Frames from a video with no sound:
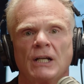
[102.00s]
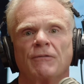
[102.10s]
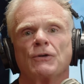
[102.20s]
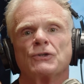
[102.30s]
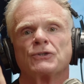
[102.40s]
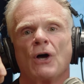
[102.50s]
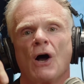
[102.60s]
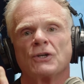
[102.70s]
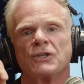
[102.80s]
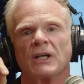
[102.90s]
And if there's
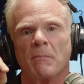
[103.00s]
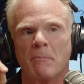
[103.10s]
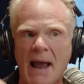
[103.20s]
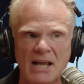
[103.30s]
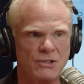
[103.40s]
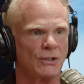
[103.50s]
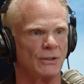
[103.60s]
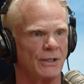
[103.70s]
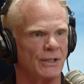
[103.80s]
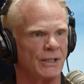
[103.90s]
toxic
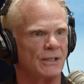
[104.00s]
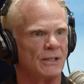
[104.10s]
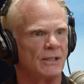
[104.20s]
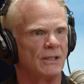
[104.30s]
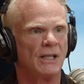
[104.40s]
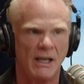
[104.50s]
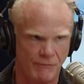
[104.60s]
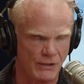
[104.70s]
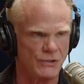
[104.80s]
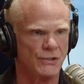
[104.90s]
masculinity,
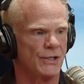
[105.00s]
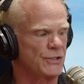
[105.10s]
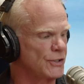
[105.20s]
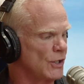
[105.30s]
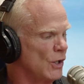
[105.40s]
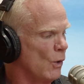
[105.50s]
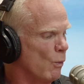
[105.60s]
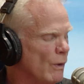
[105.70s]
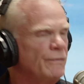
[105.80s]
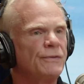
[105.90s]
if it exists,
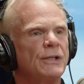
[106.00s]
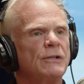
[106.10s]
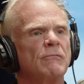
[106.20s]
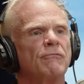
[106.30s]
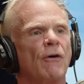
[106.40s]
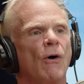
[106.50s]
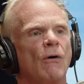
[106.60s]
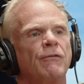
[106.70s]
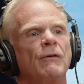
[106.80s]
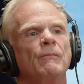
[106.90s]
wouldn't it
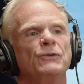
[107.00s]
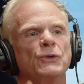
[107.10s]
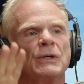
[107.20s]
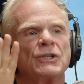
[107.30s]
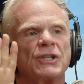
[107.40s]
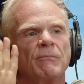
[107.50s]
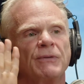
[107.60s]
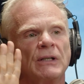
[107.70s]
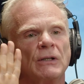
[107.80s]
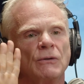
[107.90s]
involve doing
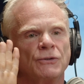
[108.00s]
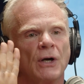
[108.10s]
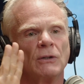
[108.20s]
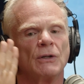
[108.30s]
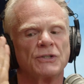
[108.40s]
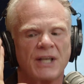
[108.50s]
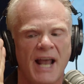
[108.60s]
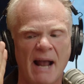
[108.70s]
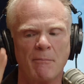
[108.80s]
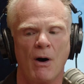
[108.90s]
something Douglas
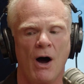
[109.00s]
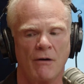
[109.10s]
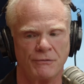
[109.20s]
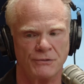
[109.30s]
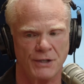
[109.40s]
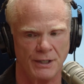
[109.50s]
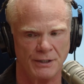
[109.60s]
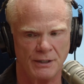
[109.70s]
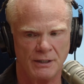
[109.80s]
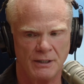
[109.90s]
Emhoff
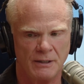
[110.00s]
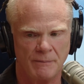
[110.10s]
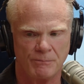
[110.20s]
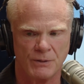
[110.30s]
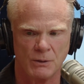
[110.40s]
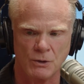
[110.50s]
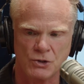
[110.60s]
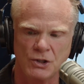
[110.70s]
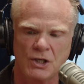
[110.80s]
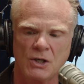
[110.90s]
did? I
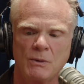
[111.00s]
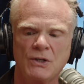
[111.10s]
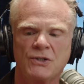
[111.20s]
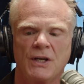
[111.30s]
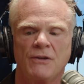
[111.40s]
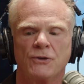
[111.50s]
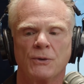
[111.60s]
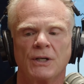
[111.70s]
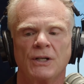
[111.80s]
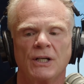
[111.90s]
want you to hear what he said
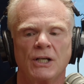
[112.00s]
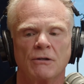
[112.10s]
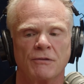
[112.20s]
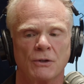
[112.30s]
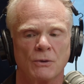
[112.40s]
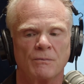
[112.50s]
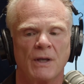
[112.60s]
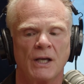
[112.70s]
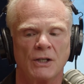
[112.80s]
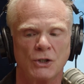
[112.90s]
during an interview,
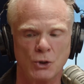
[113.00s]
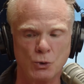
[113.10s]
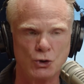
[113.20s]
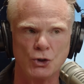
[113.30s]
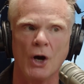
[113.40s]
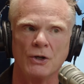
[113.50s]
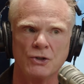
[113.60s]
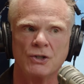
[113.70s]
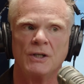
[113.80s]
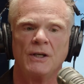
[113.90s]
and you
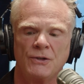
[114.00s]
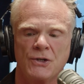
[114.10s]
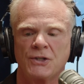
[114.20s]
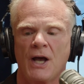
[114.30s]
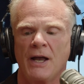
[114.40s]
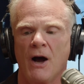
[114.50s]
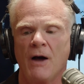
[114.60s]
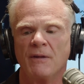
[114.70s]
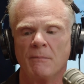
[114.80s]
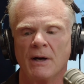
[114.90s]
judge is this guy
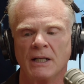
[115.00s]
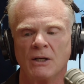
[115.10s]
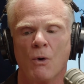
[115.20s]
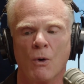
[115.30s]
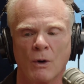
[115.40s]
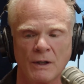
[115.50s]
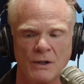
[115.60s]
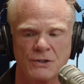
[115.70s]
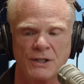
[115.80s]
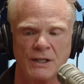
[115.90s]
on the money or
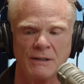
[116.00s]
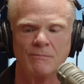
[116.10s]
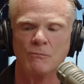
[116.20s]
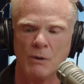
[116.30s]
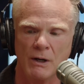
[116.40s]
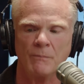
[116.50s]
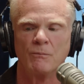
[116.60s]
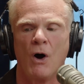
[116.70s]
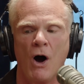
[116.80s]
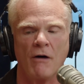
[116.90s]
is he,
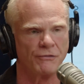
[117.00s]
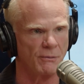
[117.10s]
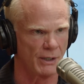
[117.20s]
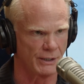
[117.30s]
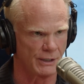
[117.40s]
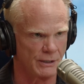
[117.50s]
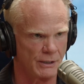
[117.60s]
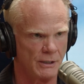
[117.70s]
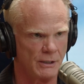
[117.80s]
well, off the money?